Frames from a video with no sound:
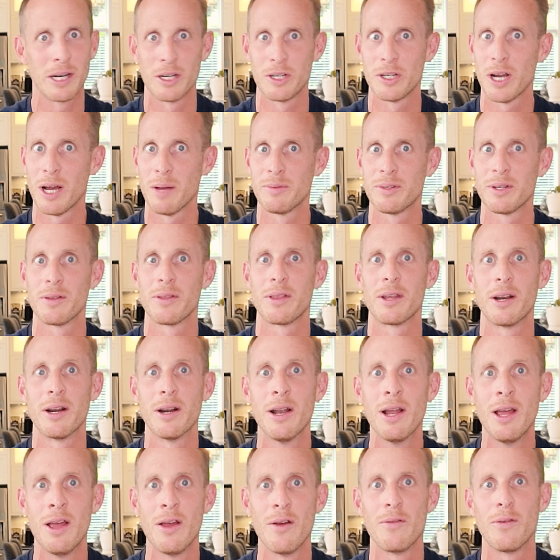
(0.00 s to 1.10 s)
of jobs out there
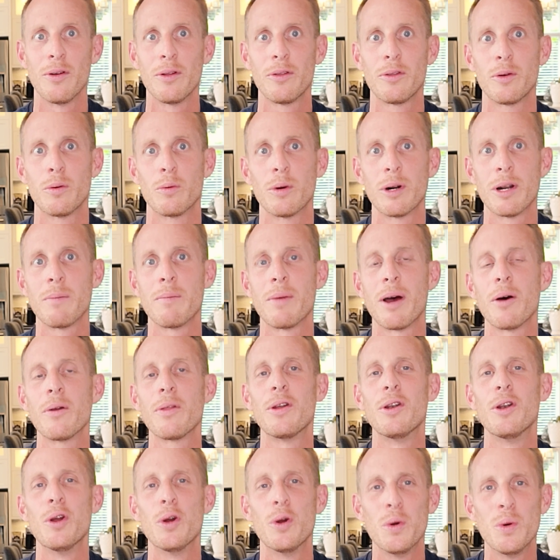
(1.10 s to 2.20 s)
filled through word of mouth
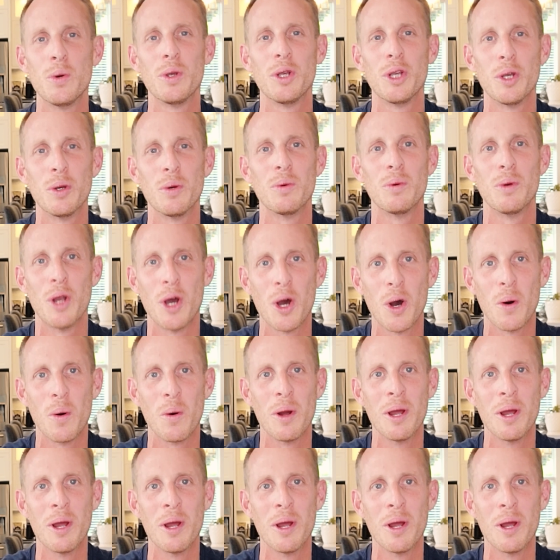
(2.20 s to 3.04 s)
and who you know.